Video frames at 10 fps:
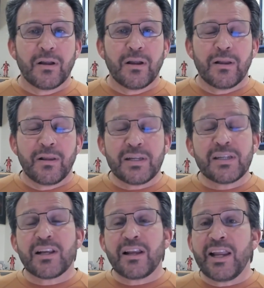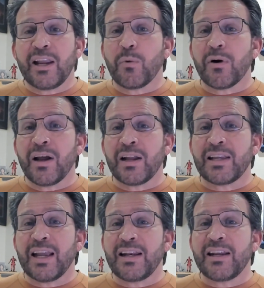This is a league where
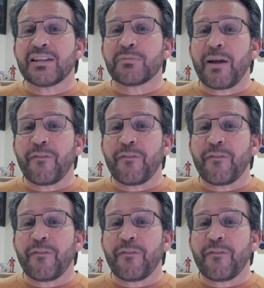attendance by